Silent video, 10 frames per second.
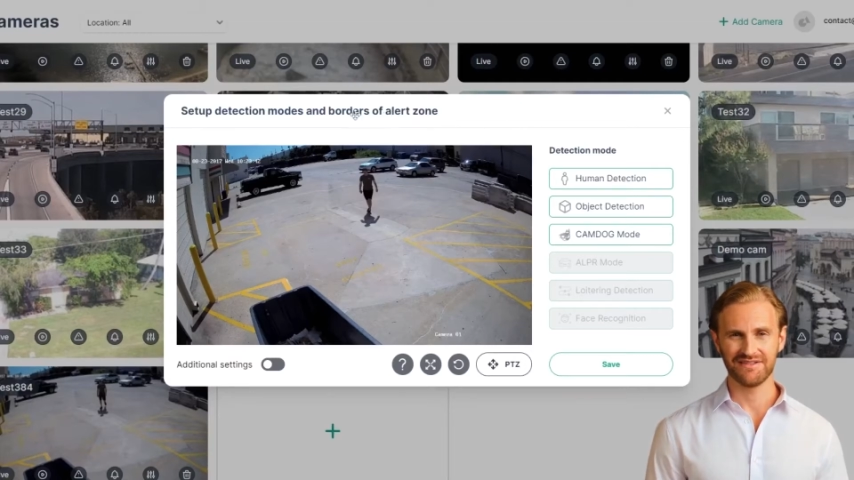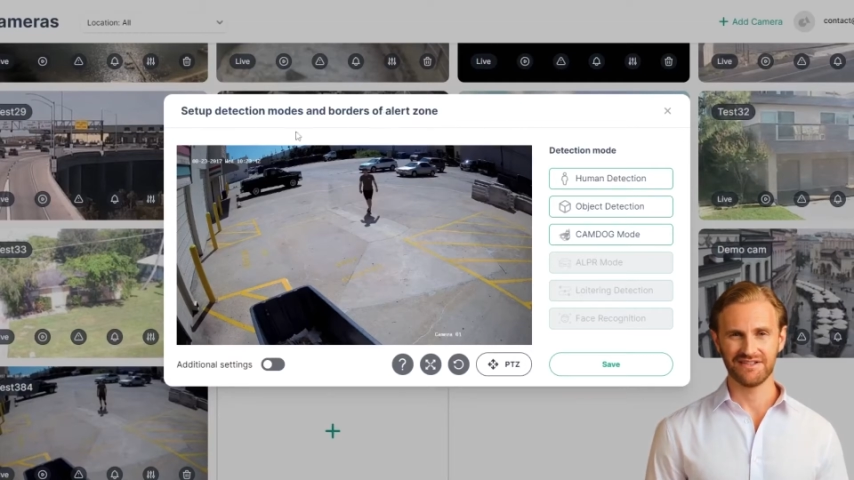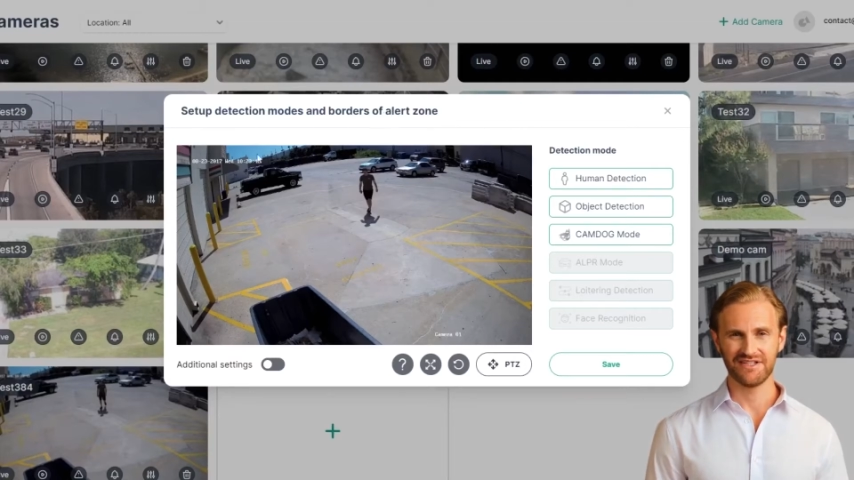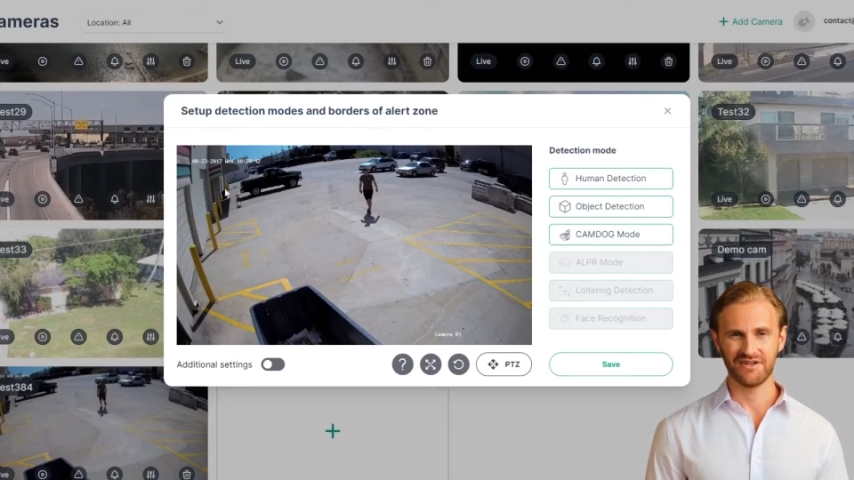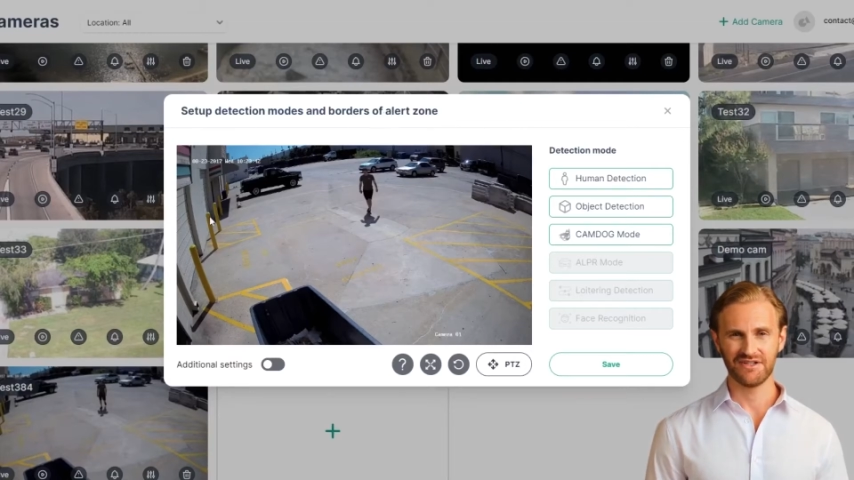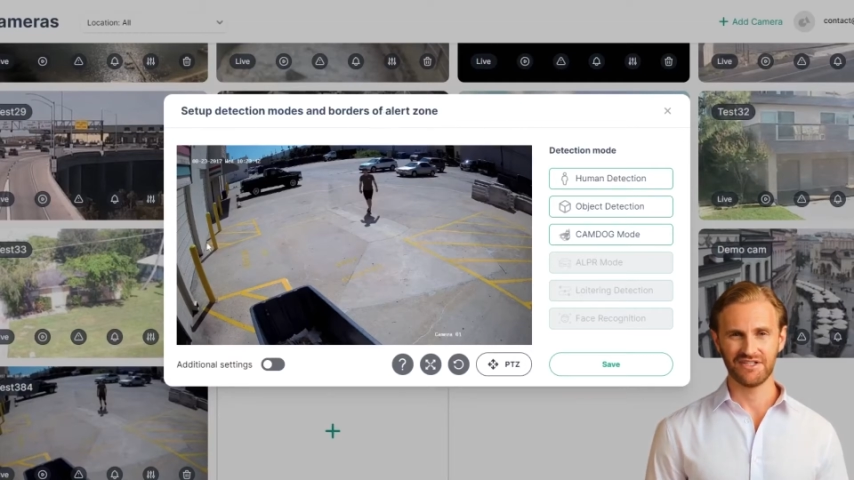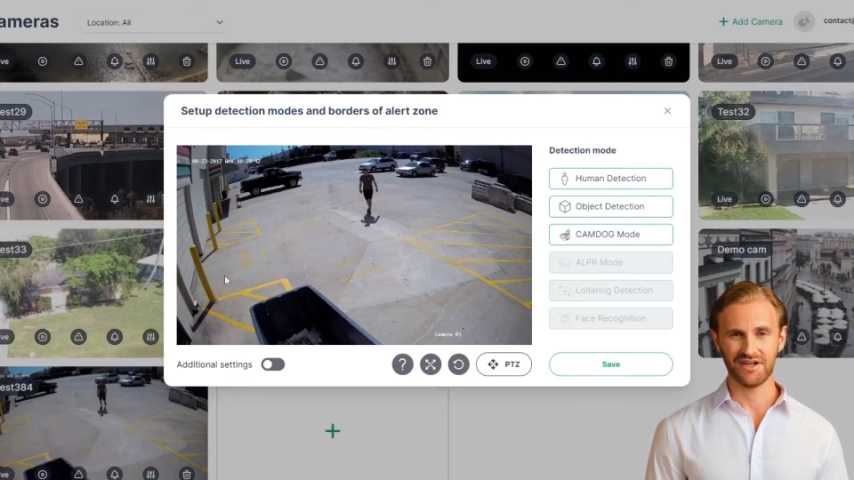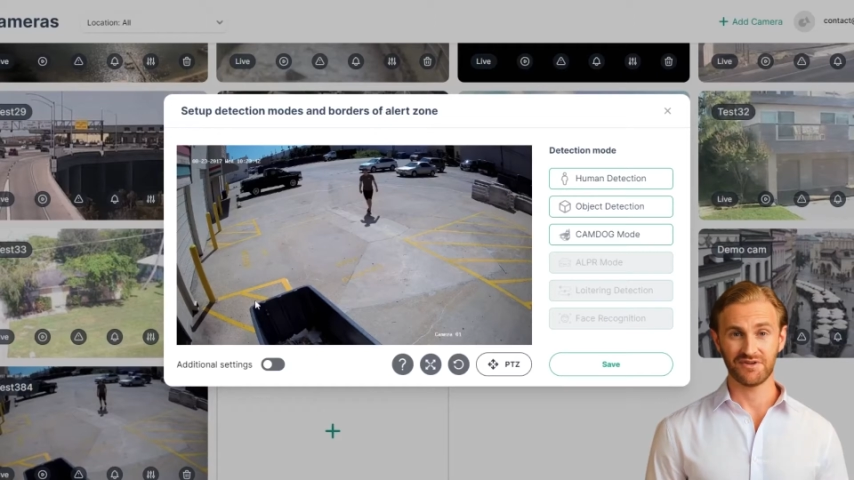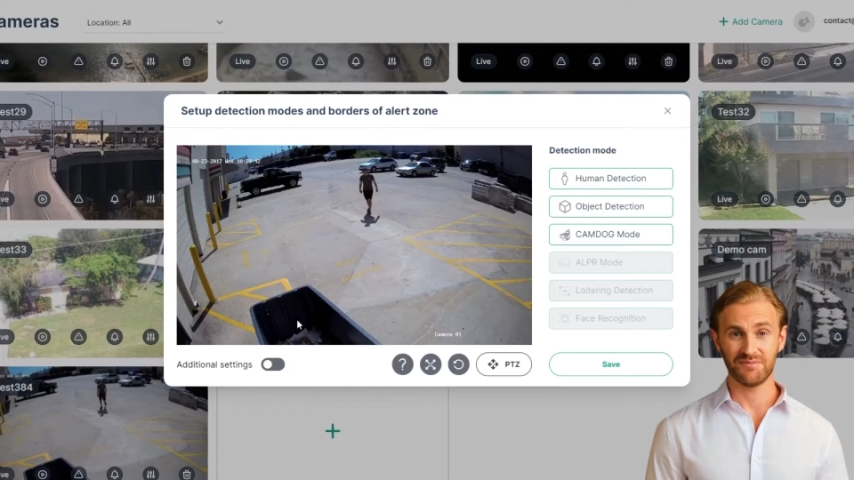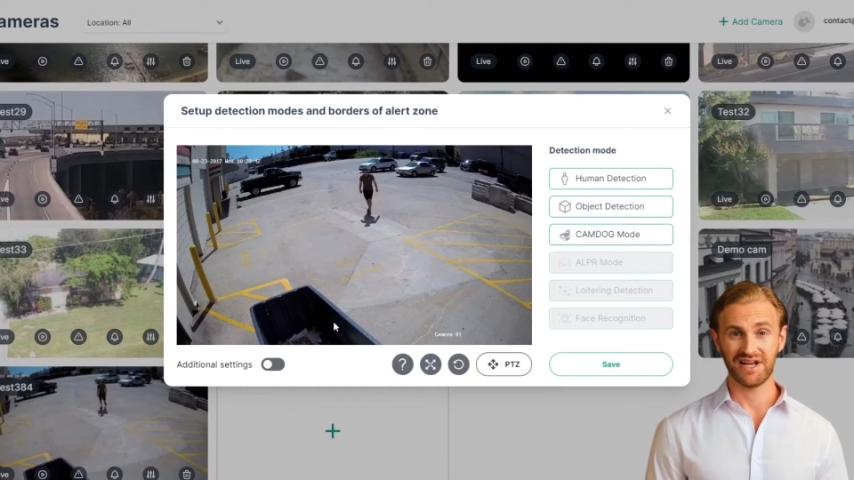So to
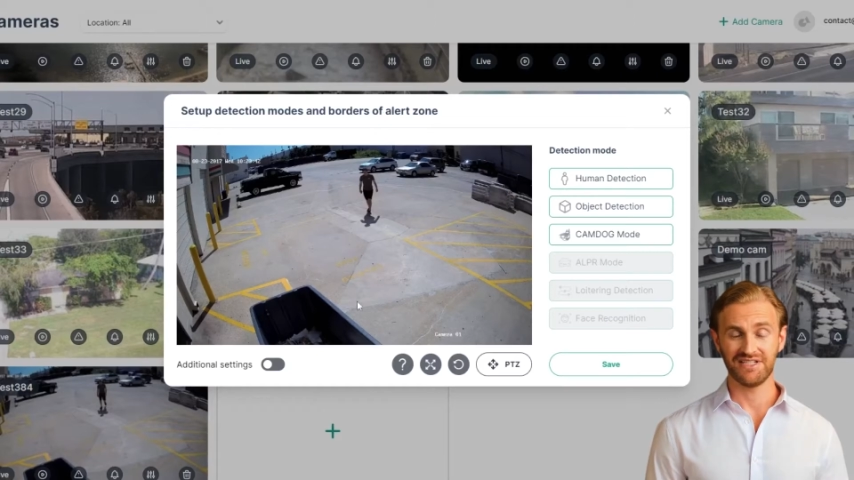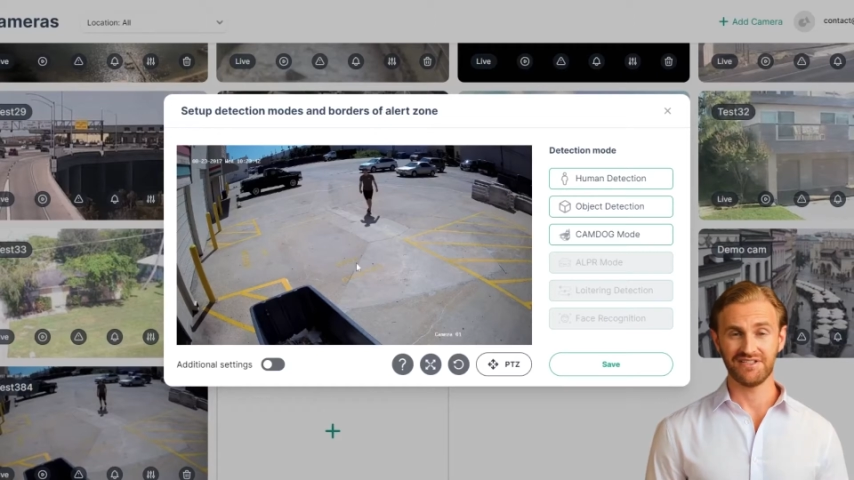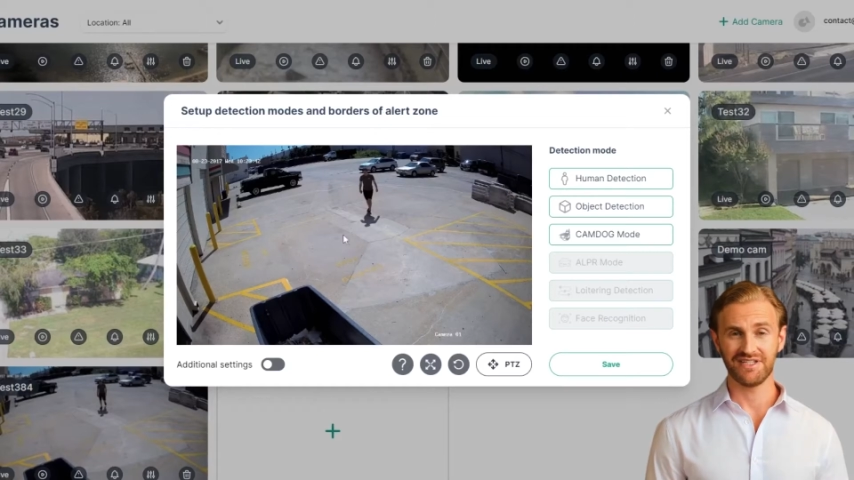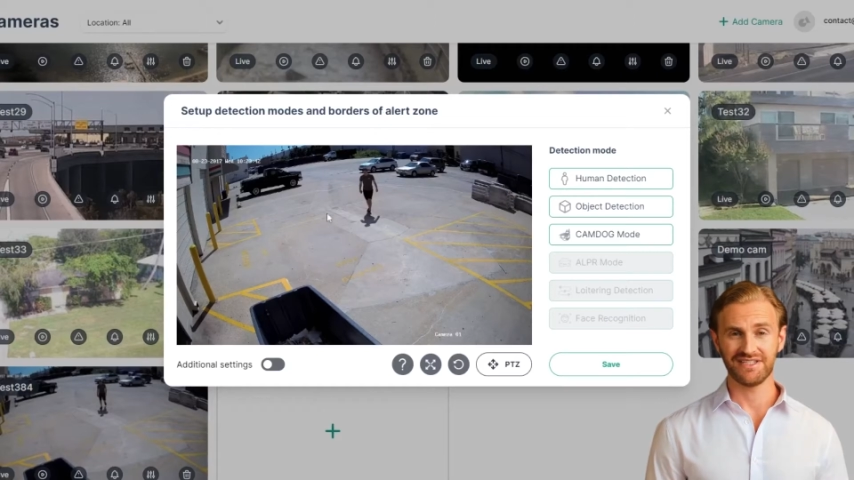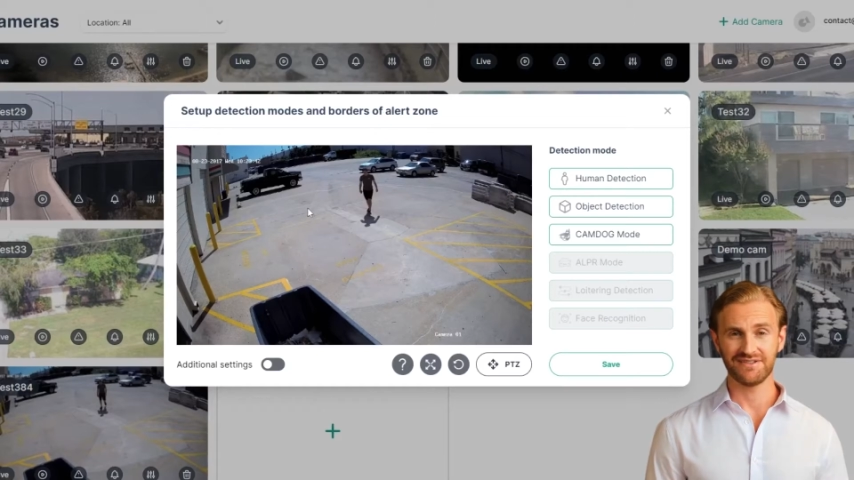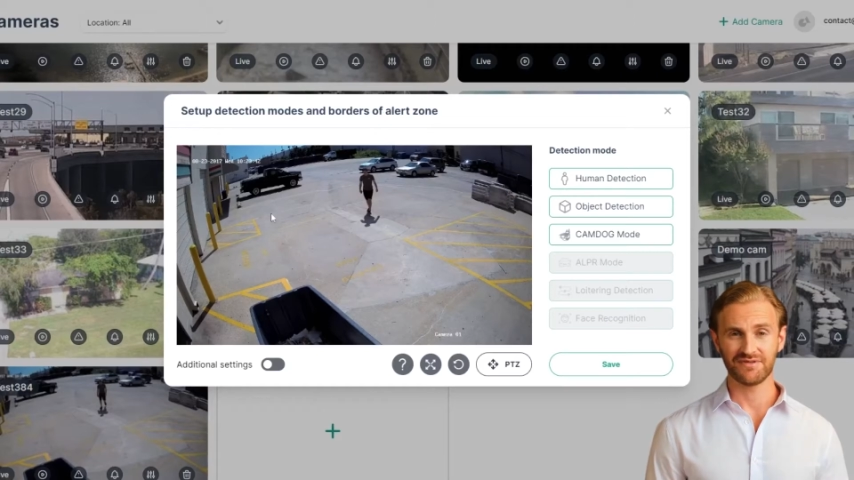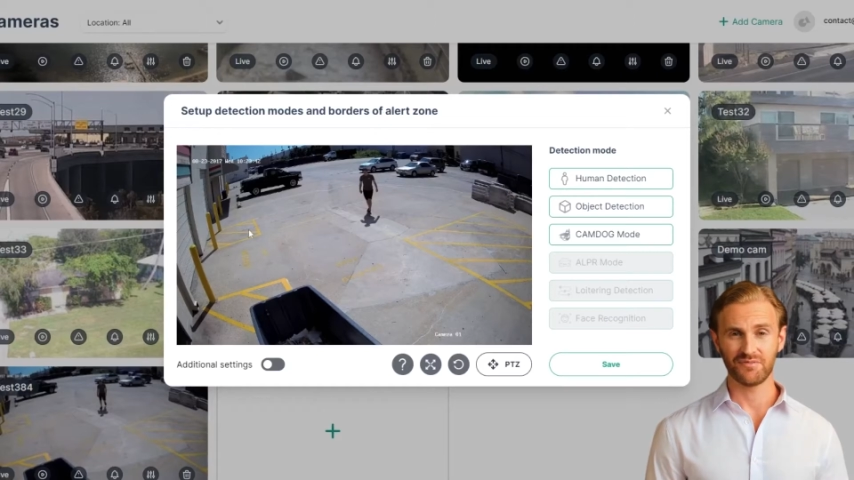start monitoring,